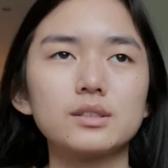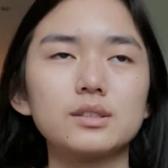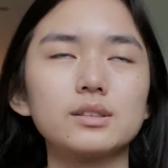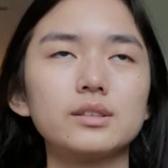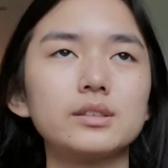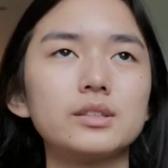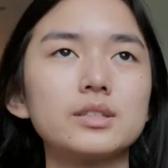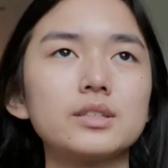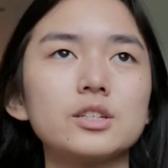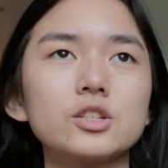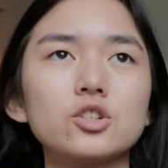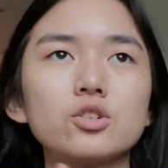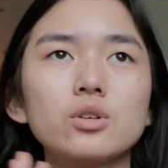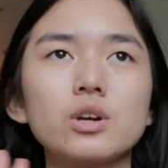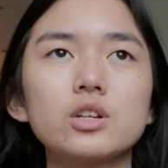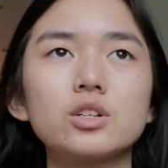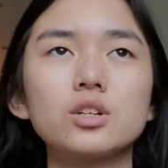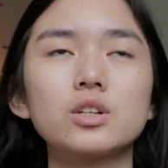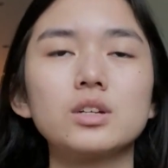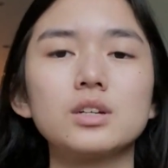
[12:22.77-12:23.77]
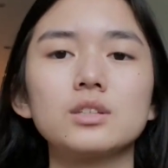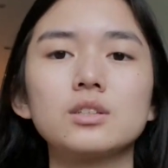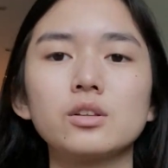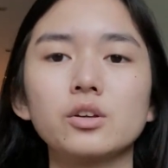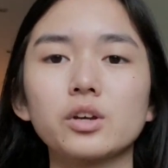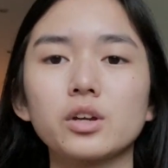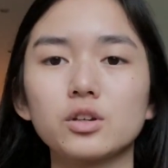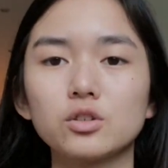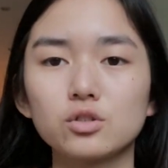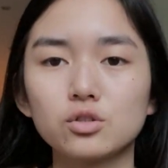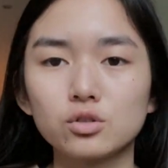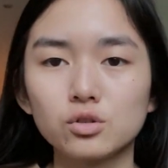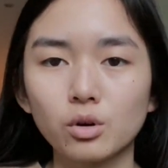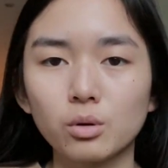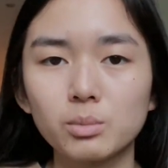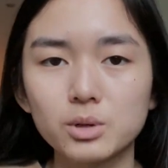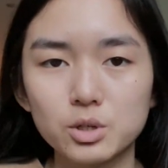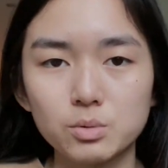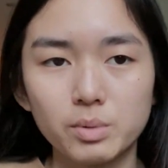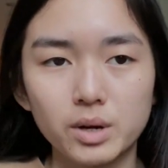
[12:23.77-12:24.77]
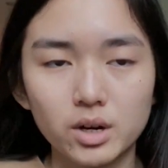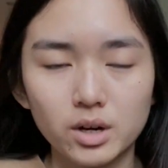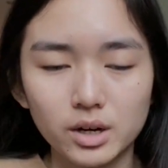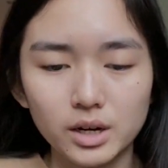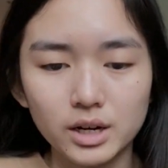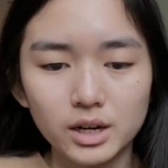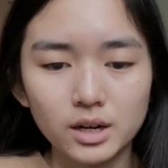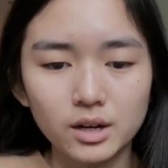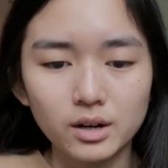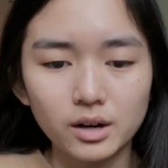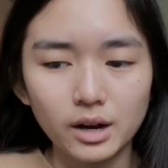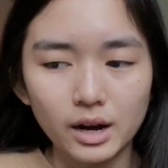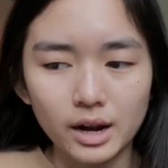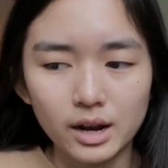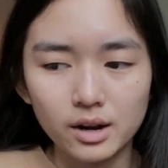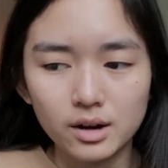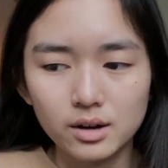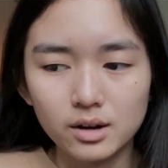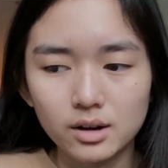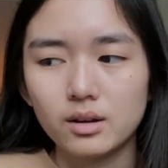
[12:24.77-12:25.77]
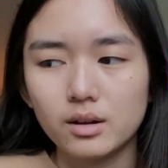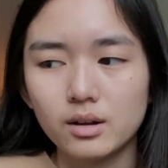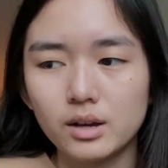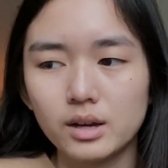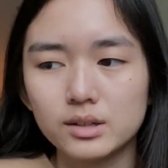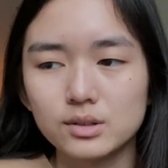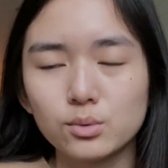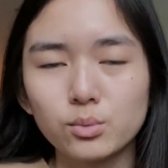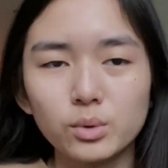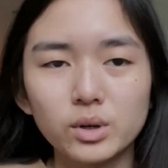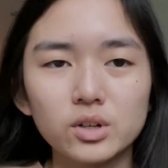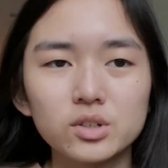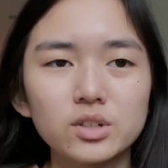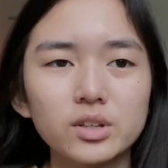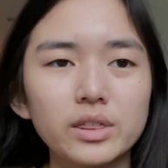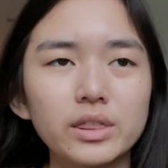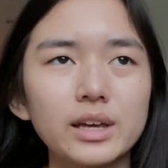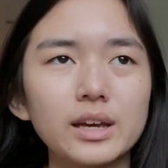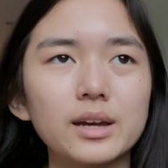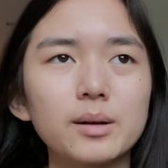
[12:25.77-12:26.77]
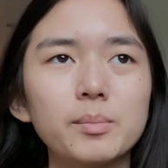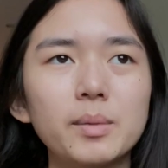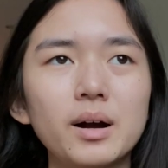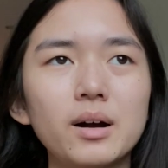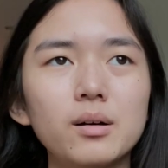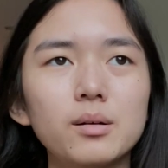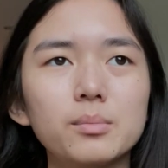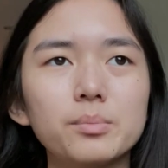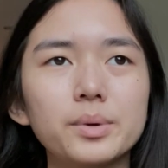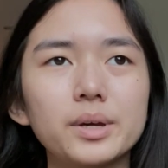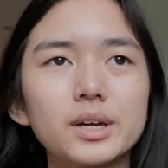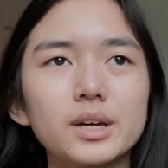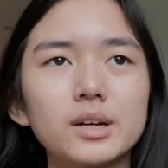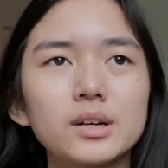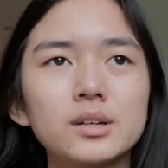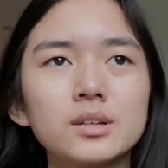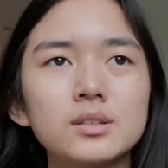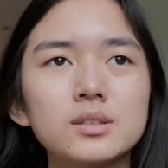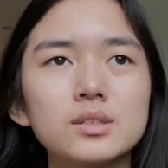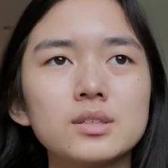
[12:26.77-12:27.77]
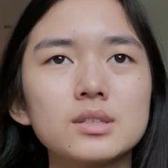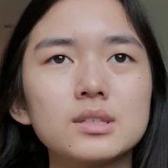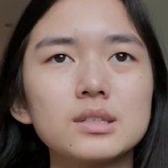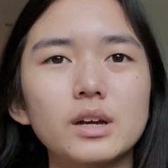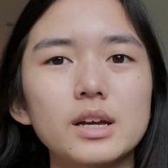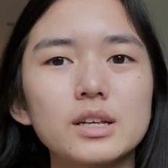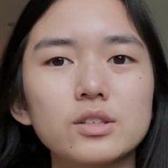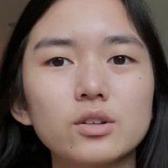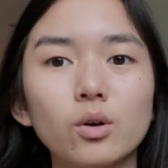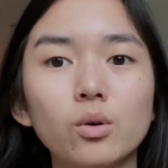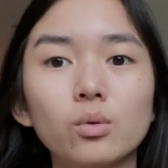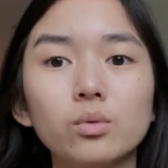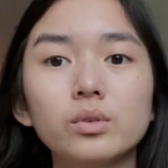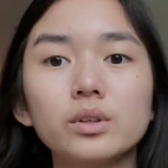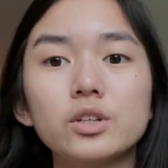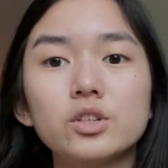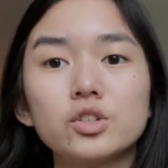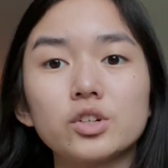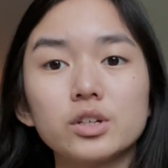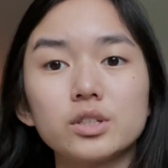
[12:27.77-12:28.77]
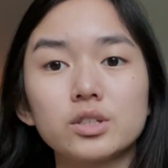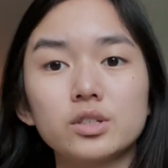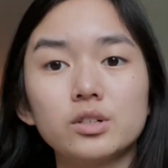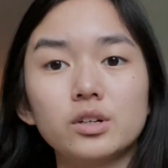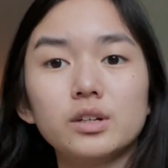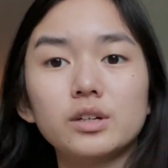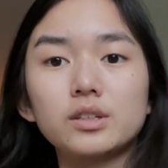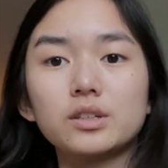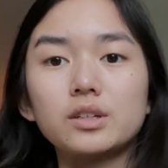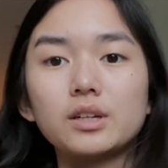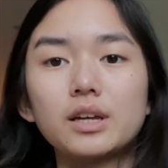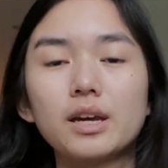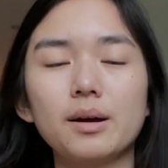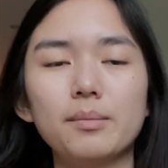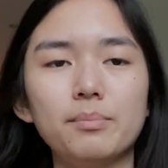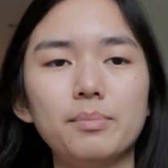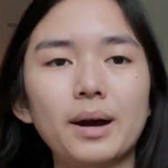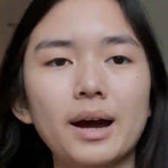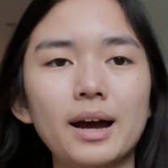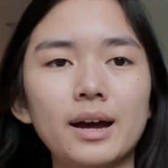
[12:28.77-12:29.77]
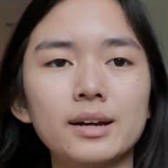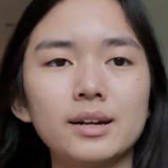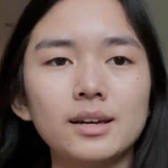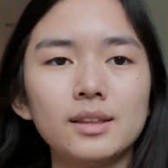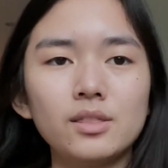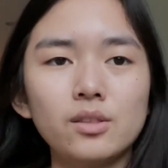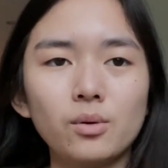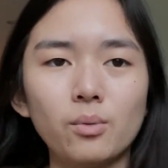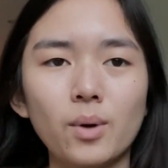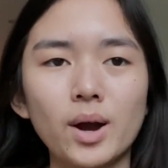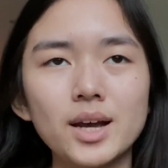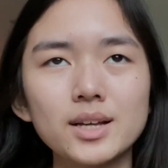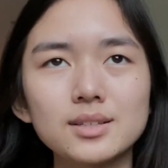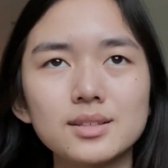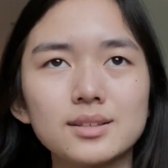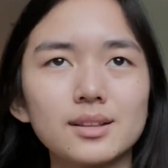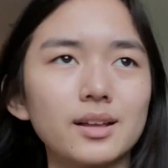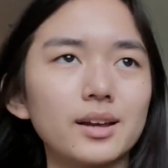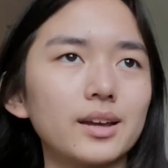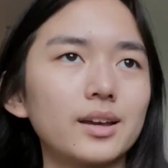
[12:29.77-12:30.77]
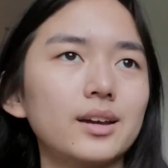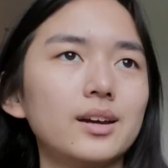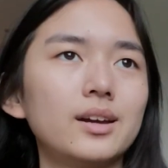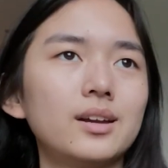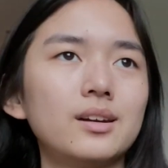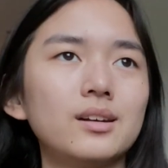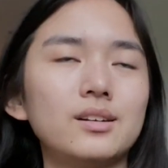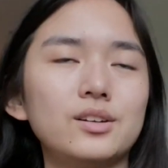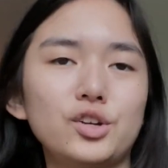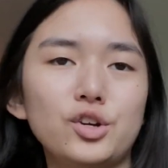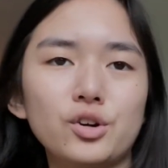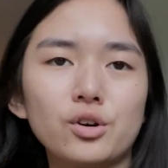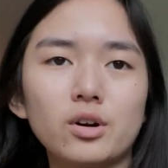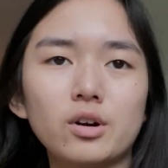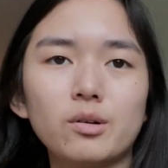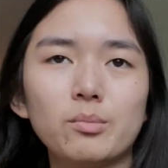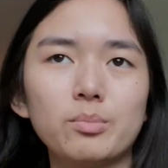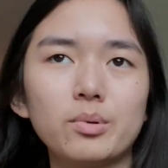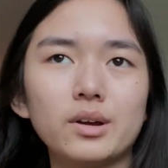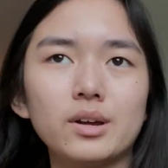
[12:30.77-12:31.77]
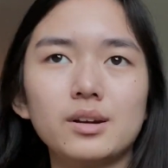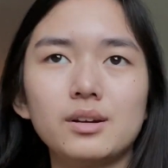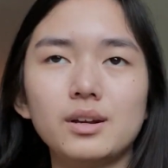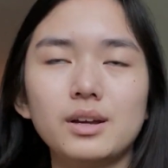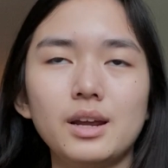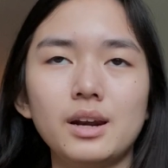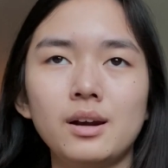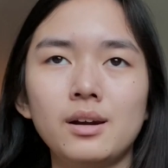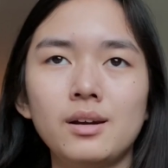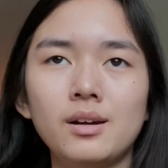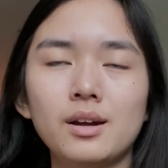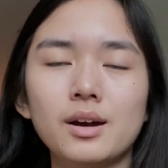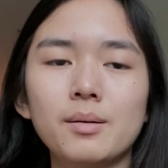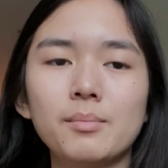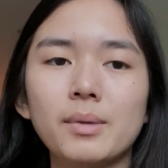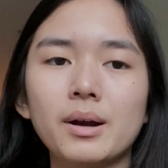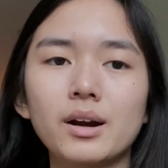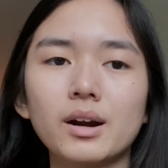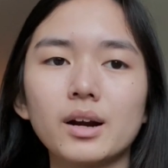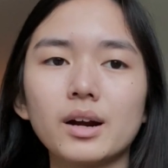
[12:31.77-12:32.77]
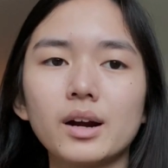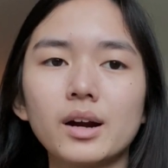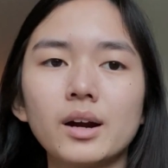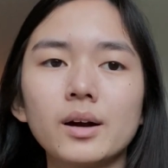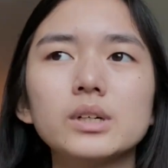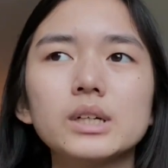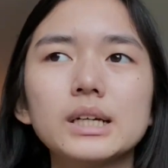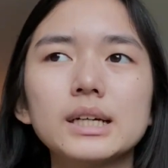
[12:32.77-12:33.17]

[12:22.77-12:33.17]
The situation is looking so much better here, and it's weird to think about because it's only just starting to get bad in the West, like in Europe and in America.